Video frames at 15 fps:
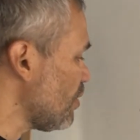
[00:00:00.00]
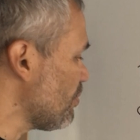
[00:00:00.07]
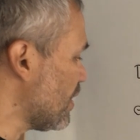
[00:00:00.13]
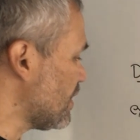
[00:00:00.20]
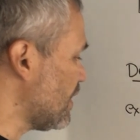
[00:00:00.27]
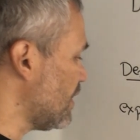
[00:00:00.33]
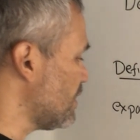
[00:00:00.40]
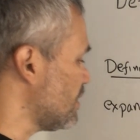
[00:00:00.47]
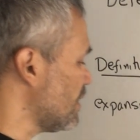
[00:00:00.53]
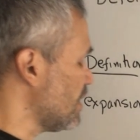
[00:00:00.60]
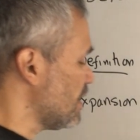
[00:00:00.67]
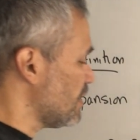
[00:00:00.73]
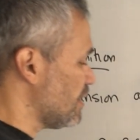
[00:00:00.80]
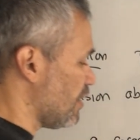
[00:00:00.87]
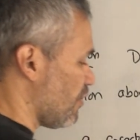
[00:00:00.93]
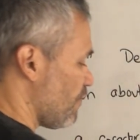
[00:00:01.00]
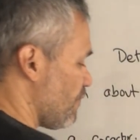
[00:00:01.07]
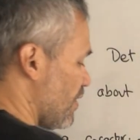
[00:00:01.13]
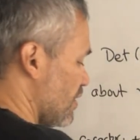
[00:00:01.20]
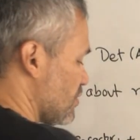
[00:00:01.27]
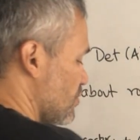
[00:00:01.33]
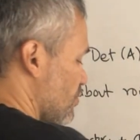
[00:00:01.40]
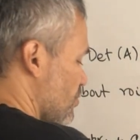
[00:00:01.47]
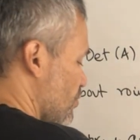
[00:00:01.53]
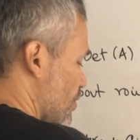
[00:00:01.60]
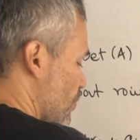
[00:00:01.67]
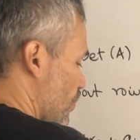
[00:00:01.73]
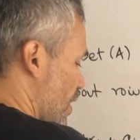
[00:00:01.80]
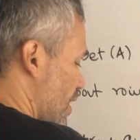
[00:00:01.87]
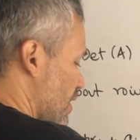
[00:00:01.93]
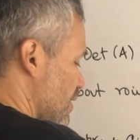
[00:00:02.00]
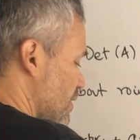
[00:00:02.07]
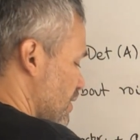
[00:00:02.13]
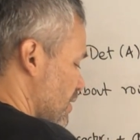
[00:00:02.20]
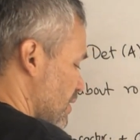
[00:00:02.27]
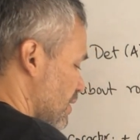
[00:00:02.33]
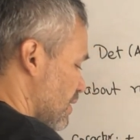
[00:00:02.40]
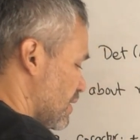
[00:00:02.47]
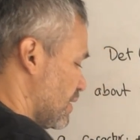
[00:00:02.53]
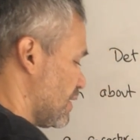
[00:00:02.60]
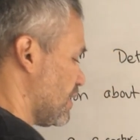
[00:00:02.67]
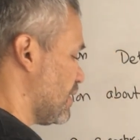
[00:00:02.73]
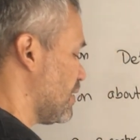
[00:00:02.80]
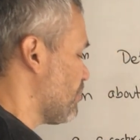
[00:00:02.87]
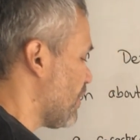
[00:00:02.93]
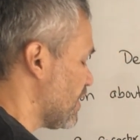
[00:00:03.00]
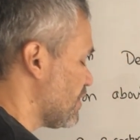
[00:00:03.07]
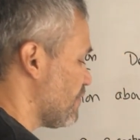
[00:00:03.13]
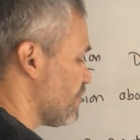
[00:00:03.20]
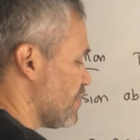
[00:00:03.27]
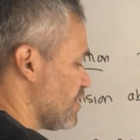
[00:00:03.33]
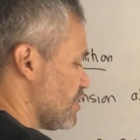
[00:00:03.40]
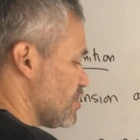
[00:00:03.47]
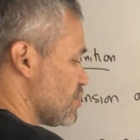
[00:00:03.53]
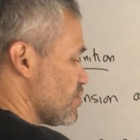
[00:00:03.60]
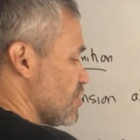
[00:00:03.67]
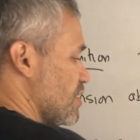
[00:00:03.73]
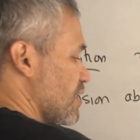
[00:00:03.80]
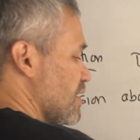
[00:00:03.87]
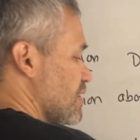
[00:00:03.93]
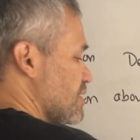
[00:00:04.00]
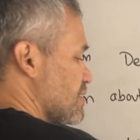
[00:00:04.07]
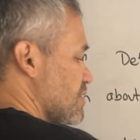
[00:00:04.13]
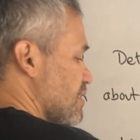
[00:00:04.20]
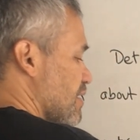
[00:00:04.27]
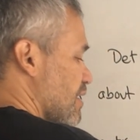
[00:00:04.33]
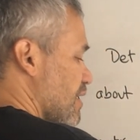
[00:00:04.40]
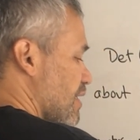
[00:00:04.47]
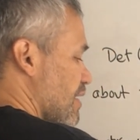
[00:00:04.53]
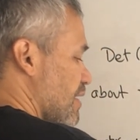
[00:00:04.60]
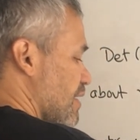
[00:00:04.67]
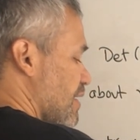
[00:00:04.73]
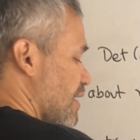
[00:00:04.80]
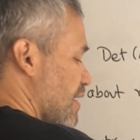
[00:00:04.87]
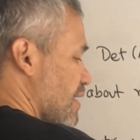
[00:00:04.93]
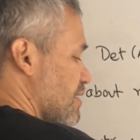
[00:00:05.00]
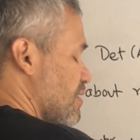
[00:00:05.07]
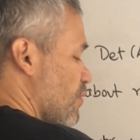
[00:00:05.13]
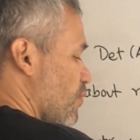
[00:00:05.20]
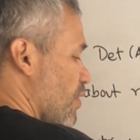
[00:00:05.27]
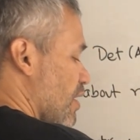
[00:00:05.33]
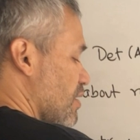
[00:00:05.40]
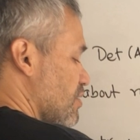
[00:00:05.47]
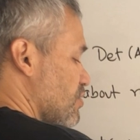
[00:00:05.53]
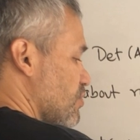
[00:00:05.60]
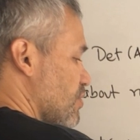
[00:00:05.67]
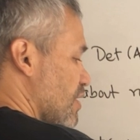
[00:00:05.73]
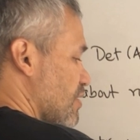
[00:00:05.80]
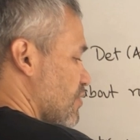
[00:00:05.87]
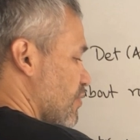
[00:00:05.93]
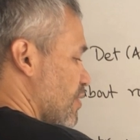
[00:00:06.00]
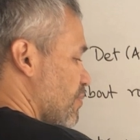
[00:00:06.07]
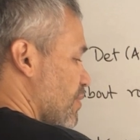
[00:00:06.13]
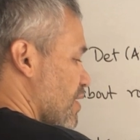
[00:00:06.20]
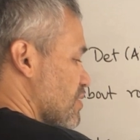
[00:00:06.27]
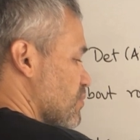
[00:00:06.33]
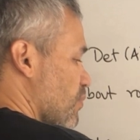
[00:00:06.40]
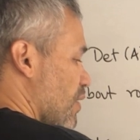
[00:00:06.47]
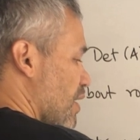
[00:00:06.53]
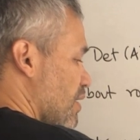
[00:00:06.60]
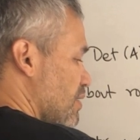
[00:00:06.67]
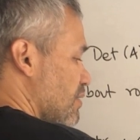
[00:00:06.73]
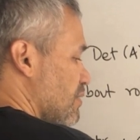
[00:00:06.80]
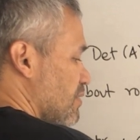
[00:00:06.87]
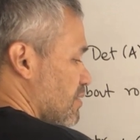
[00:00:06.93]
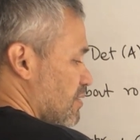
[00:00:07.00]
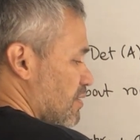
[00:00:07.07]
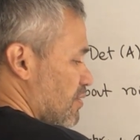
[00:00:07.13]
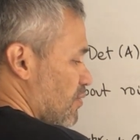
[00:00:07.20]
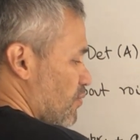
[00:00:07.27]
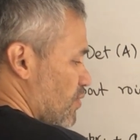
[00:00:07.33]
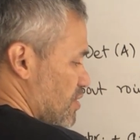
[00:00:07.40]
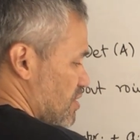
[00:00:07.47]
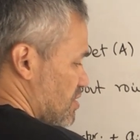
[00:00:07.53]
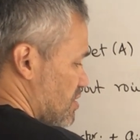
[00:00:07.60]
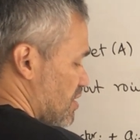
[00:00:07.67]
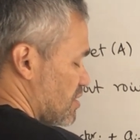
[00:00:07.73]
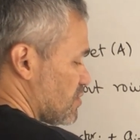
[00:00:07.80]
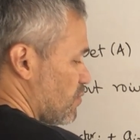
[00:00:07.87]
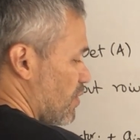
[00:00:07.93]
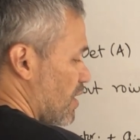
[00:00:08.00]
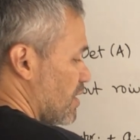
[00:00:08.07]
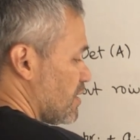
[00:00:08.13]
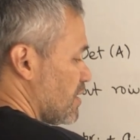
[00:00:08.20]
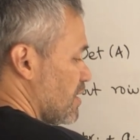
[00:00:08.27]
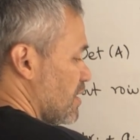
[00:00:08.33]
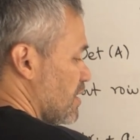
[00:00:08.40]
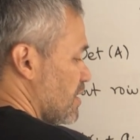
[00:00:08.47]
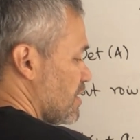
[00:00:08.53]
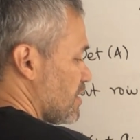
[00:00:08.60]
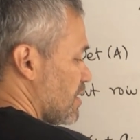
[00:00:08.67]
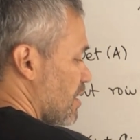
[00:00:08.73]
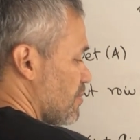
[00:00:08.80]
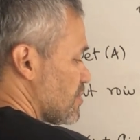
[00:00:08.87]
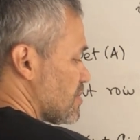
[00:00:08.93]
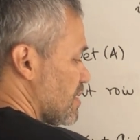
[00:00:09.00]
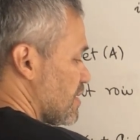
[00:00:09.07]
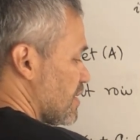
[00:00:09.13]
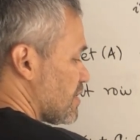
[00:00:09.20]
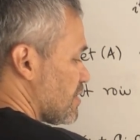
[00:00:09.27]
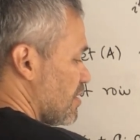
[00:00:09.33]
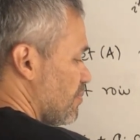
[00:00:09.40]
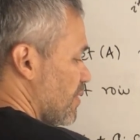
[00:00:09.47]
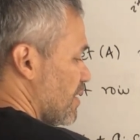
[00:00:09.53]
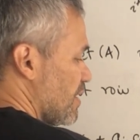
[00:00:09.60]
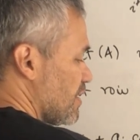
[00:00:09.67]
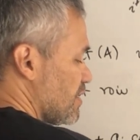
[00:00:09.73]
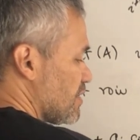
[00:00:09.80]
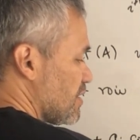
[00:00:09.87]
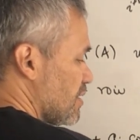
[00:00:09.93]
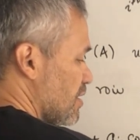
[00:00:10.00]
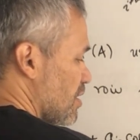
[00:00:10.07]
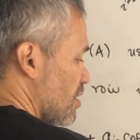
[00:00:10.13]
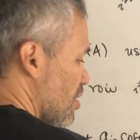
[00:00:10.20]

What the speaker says: But then the cofactor 3, 1 by definition is -1 to the 3 plus 1, which is just 1, times the determinant